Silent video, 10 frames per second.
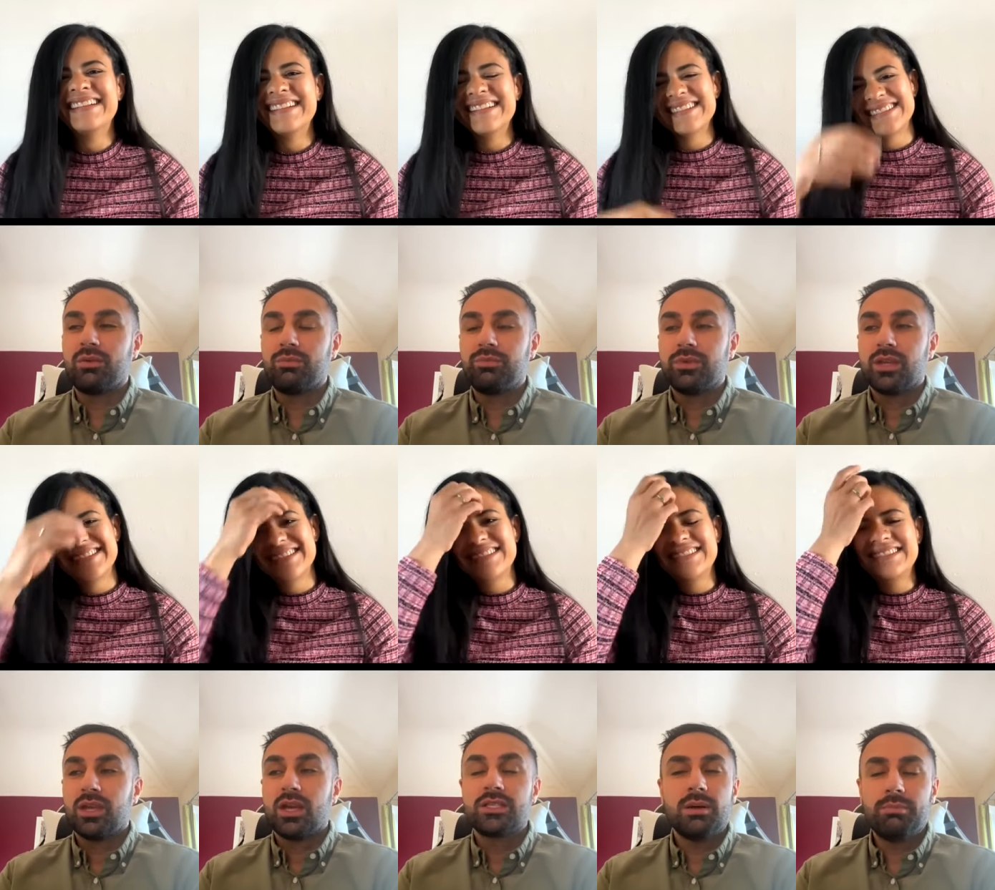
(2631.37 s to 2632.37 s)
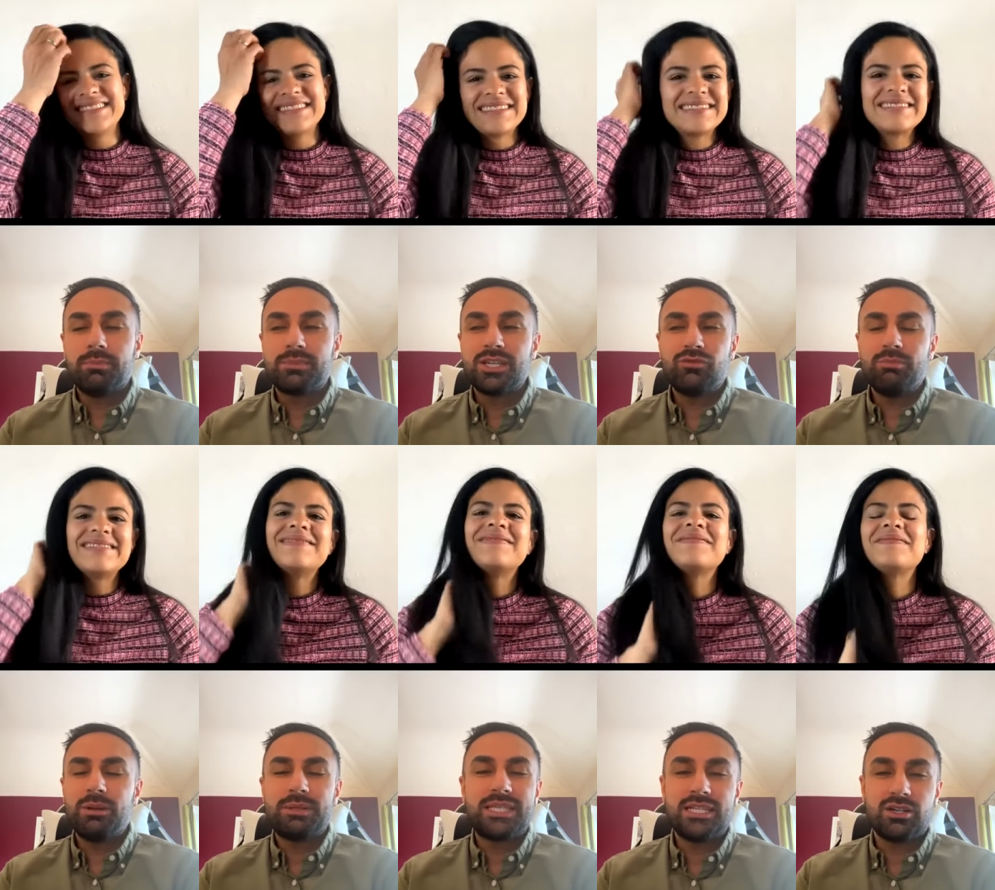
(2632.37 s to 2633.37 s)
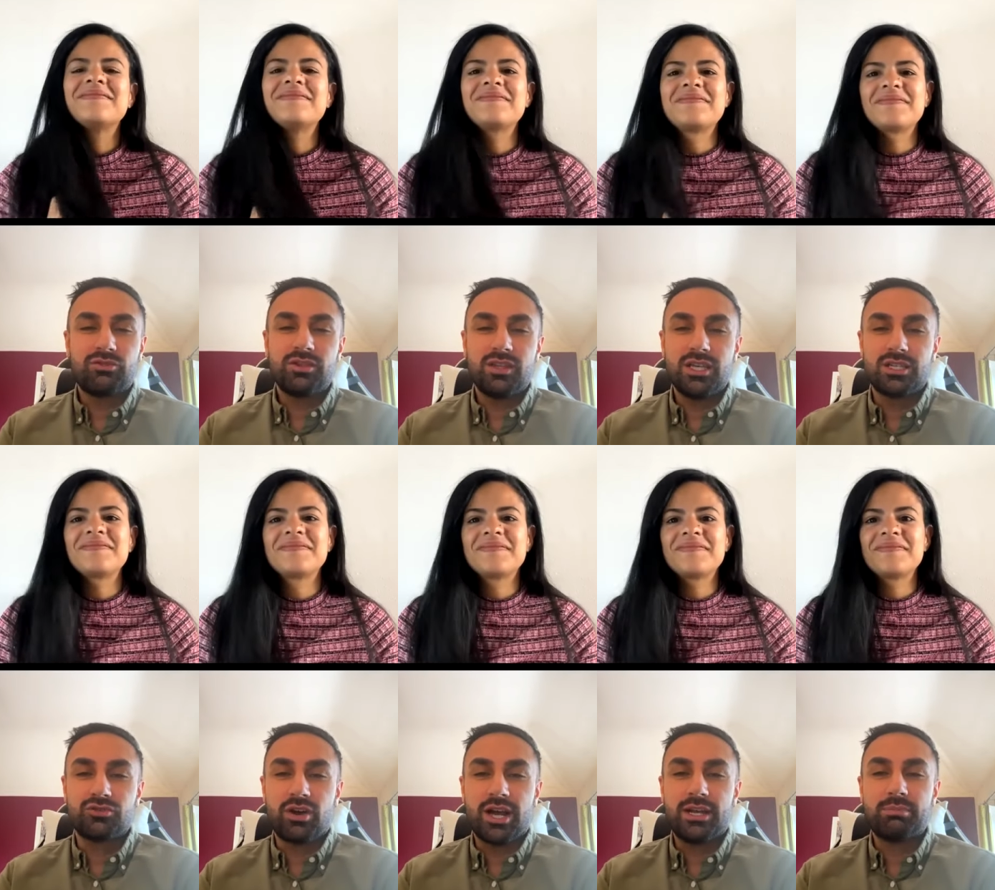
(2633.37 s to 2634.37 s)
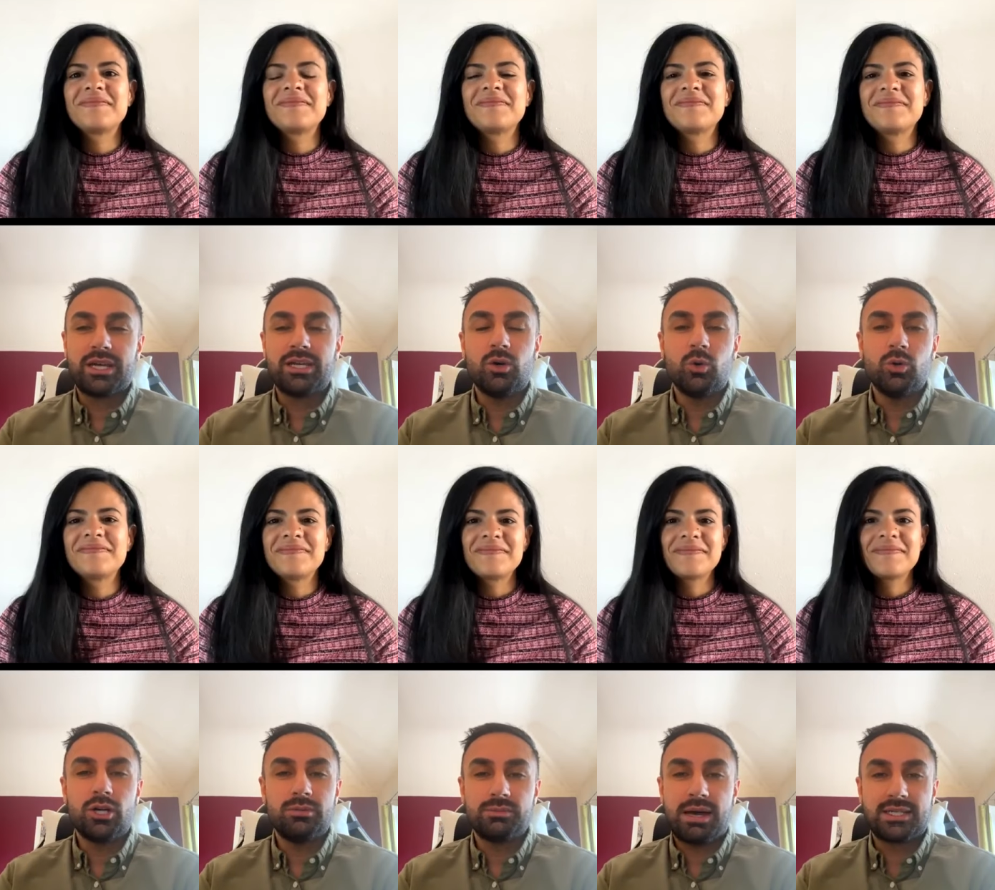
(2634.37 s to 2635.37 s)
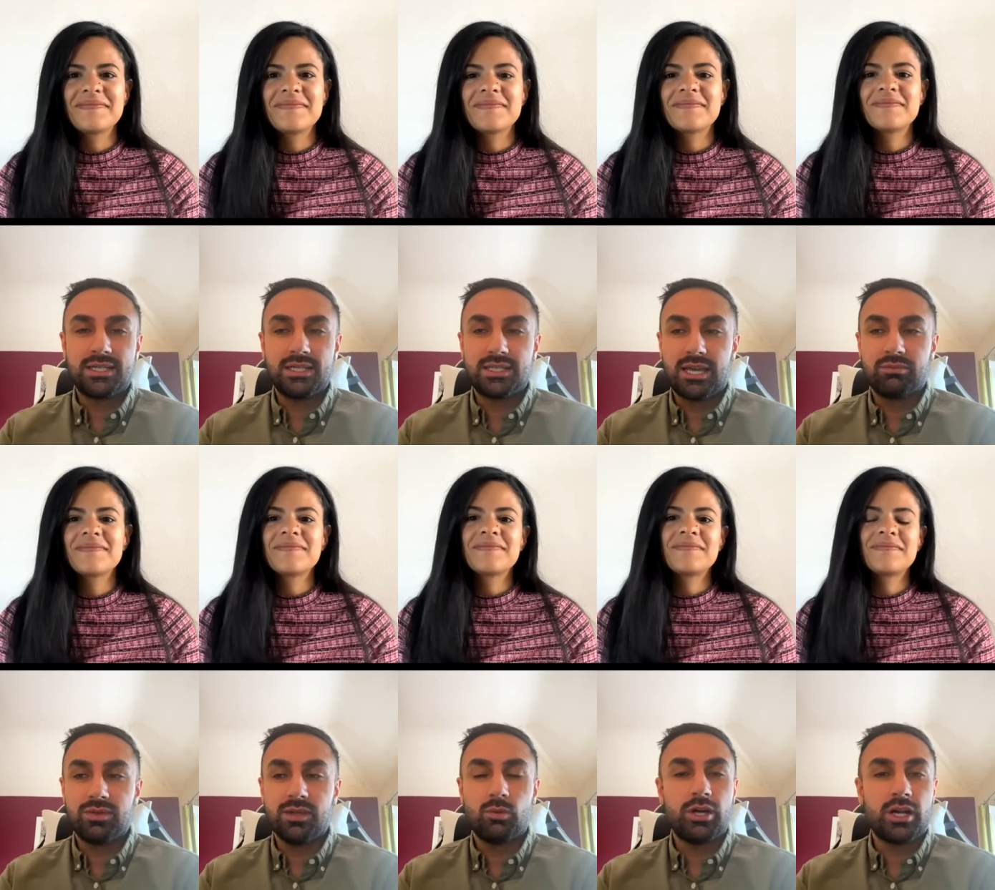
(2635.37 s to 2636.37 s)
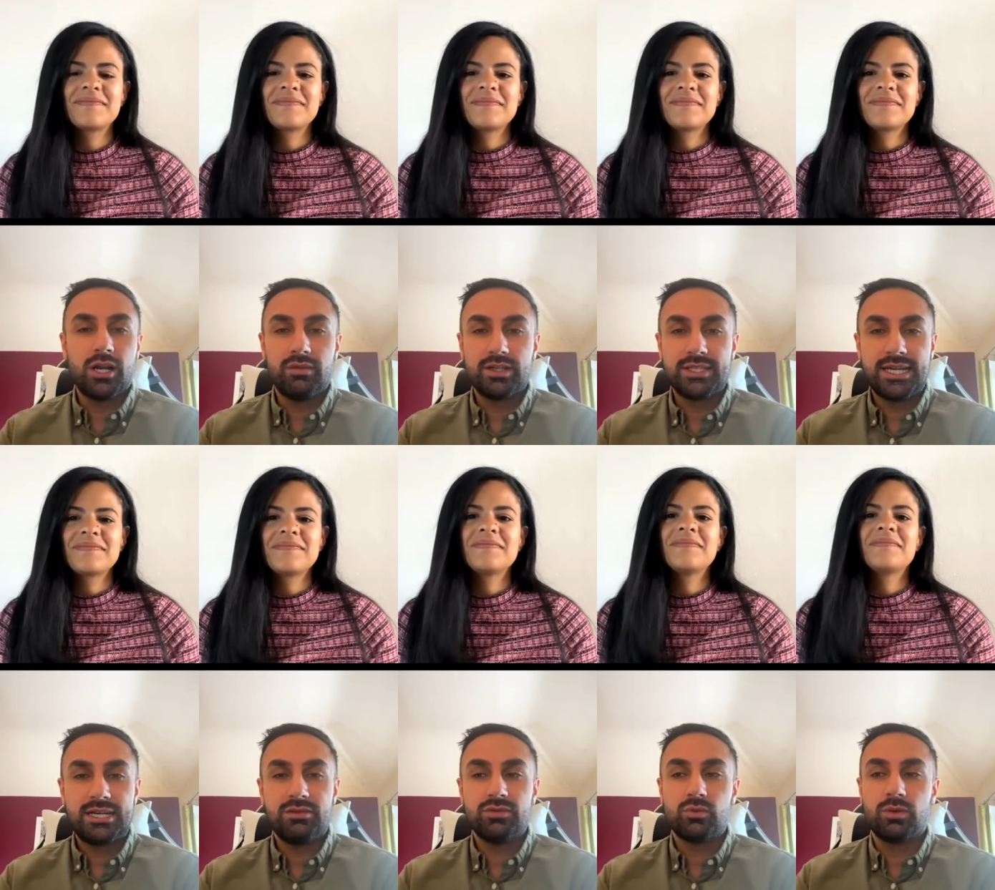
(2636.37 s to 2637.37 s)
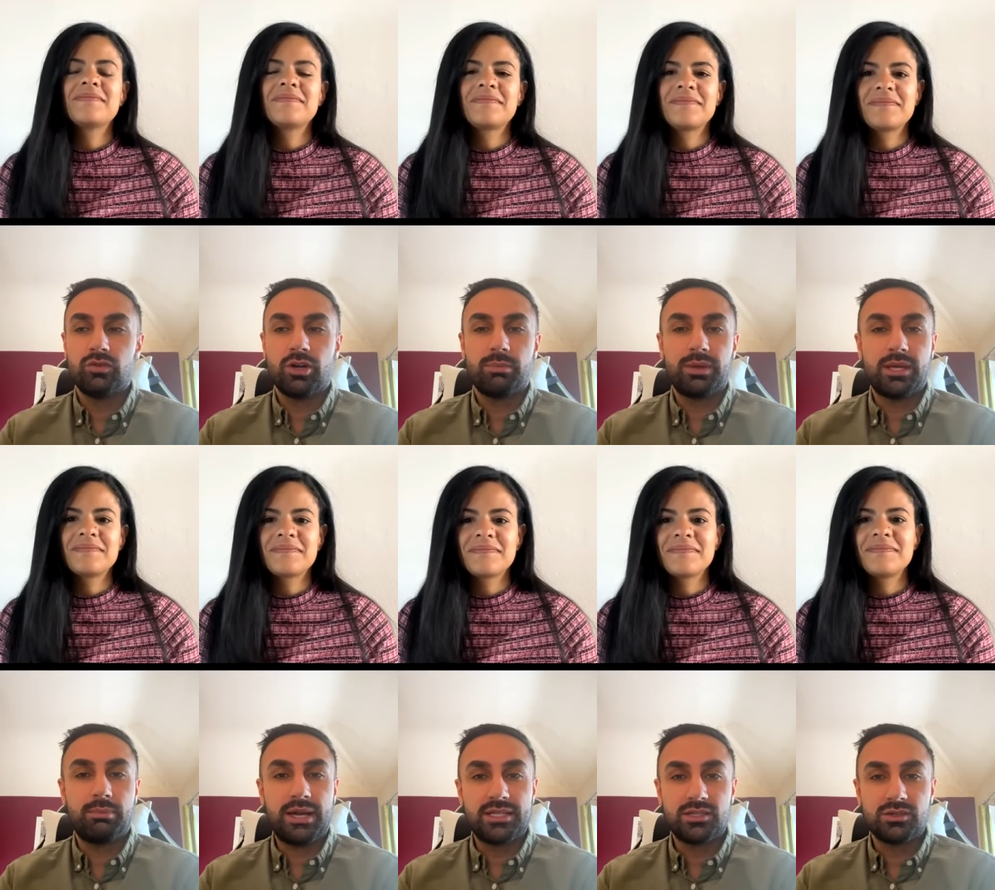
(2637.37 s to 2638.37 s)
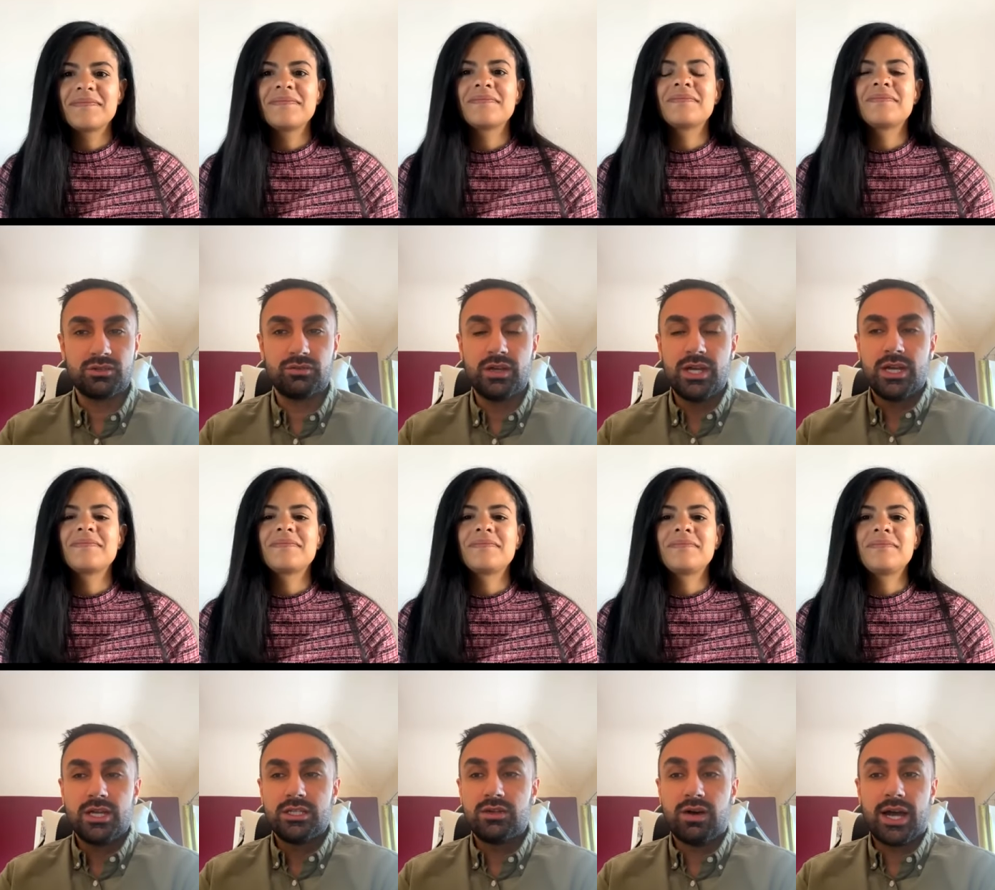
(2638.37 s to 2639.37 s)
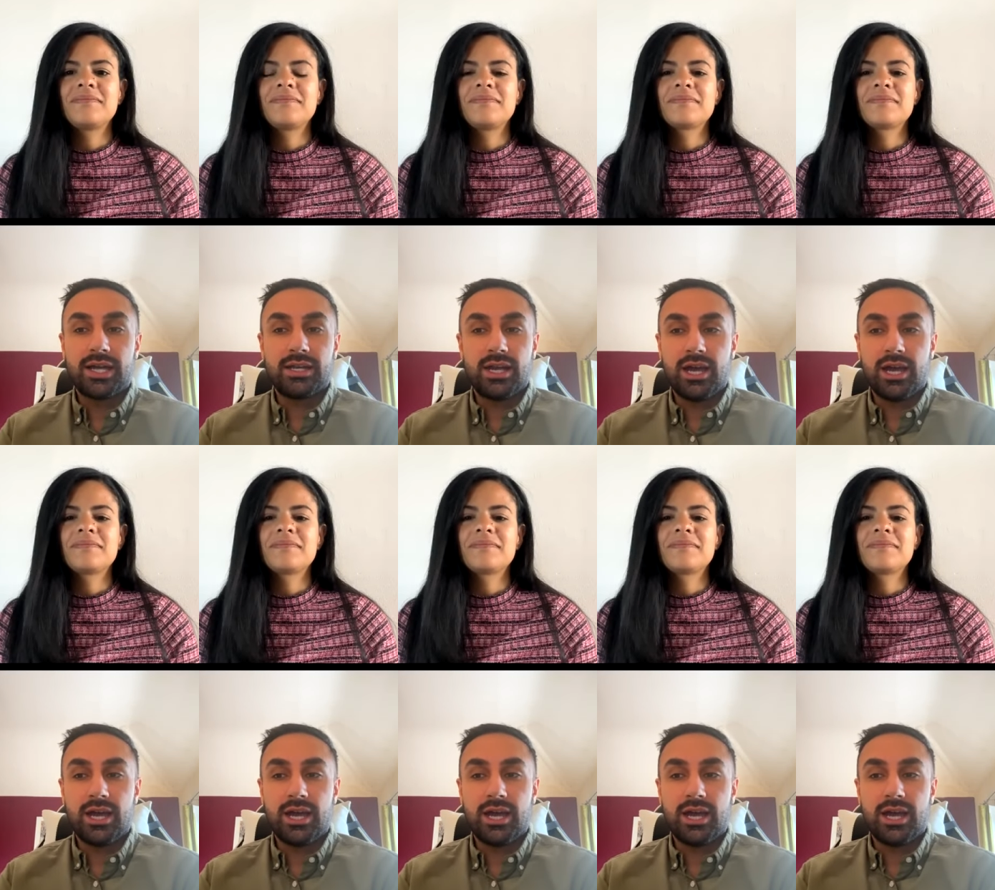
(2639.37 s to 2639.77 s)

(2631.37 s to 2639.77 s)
Speaker 1: um some different people say different things right but it all comes back to the same thing we got to love ourselves we've got to be in a place of divine